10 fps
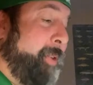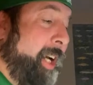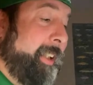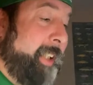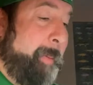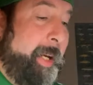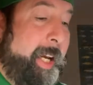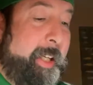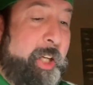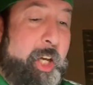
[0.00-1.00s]

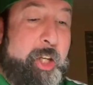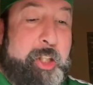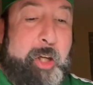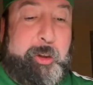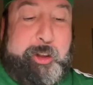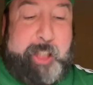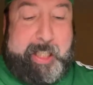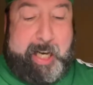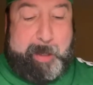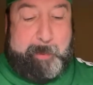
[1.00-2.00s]
Unlimited. You'll
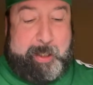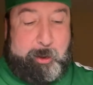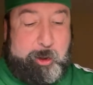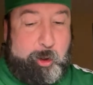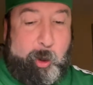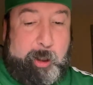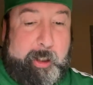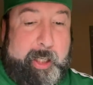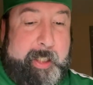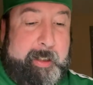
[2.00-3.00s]
see him here
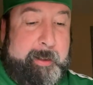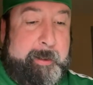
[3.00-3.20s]
shortly.